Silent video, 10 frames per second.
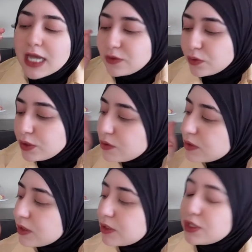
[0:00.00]
I don't use
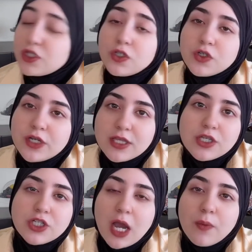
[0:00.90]
a conditioner in the
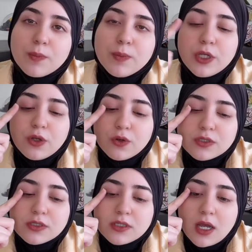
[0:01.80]
shower because